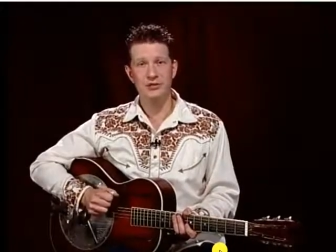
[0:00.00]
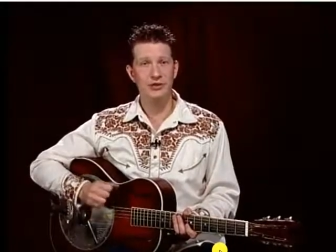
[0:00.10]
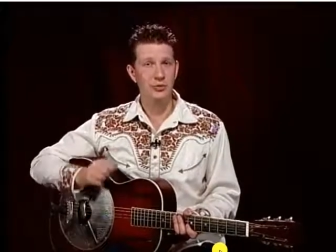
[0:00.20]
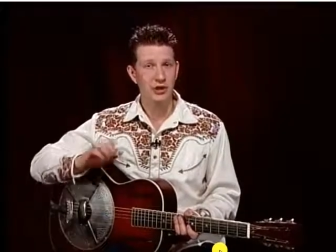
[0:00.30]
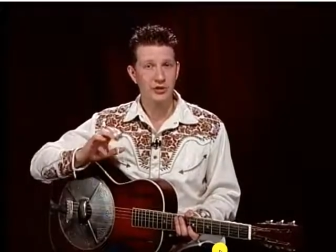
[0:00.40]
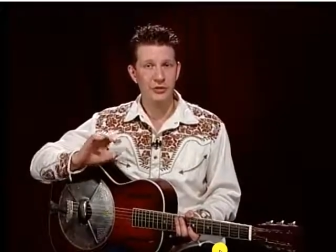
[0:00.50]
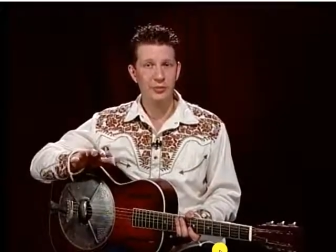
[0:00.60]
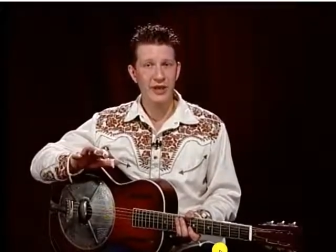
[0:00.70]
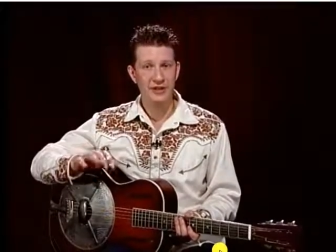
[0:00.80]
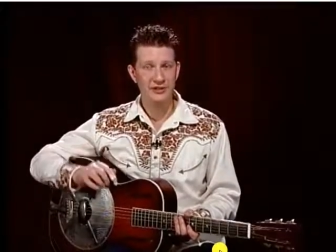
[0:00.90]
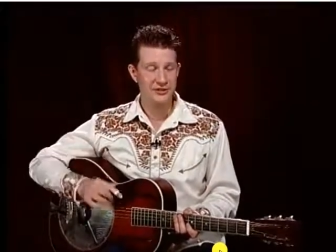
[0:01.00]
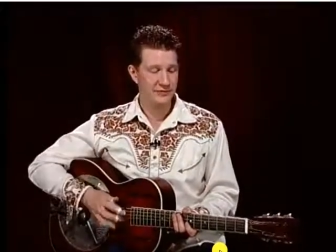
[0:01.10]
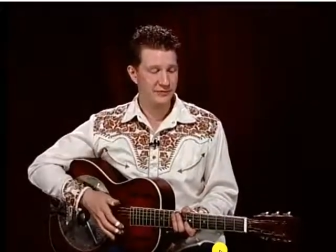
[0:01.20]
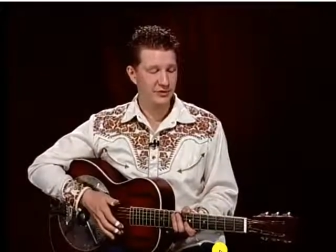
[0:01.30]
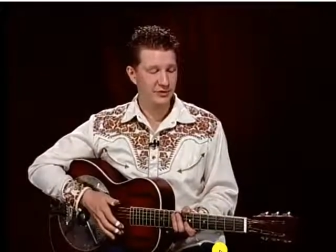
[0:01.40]
So they put out the
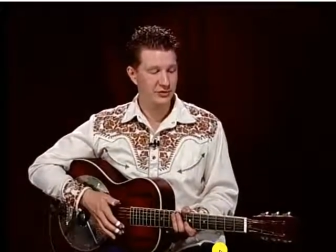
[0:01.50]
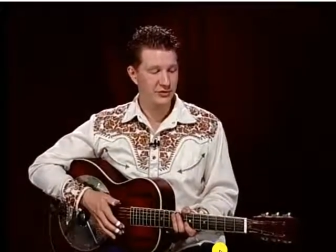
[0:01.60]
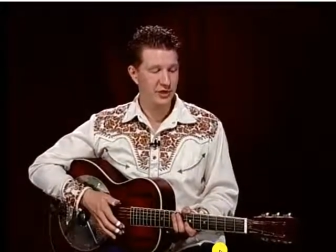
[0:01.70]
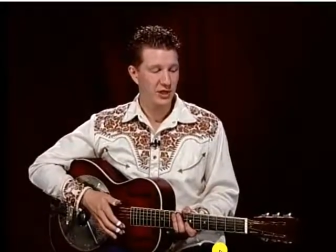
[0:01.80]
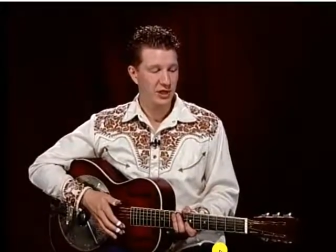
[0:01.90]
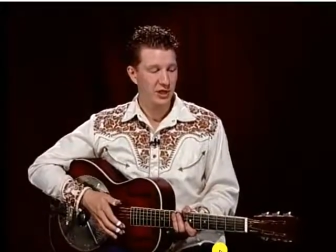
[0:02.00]
best first.